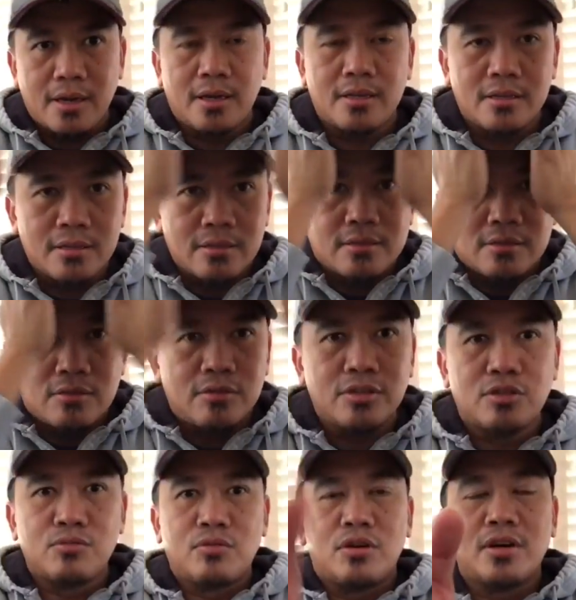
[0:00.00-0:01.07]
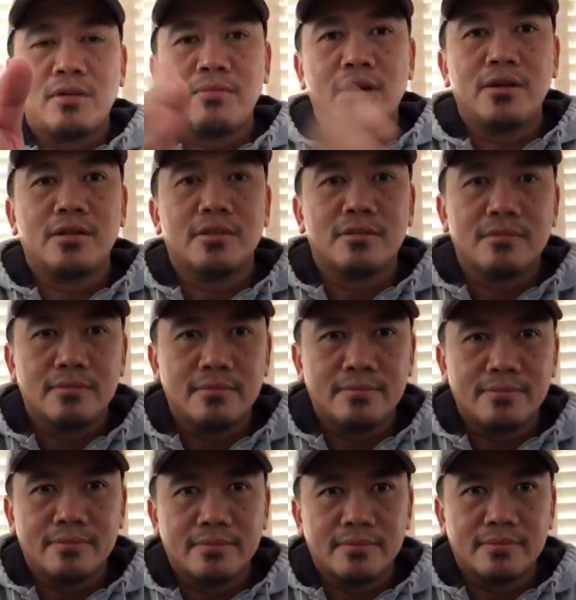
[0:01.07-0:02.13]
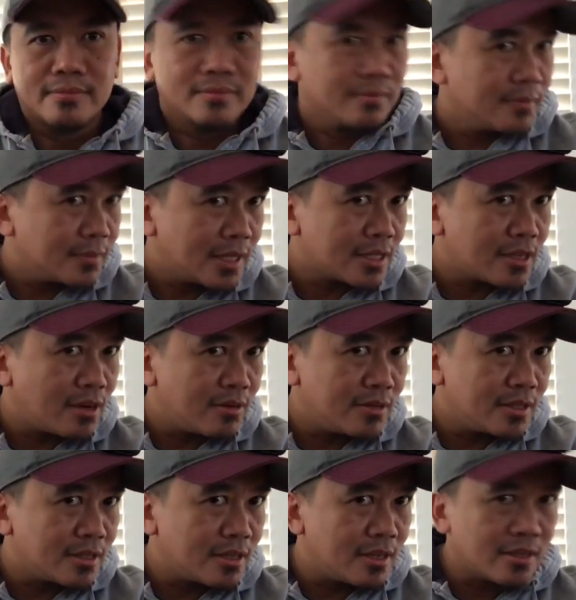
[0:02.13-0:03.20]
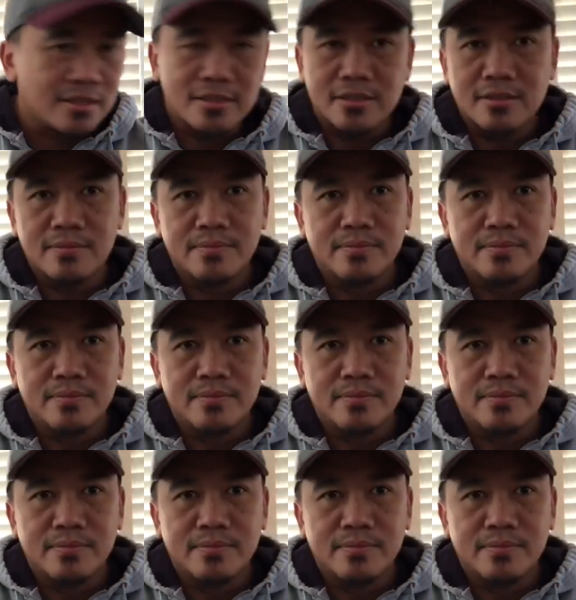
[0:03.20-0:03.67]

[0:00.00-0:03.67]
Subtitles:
and no need to worry about it. That's how it looks,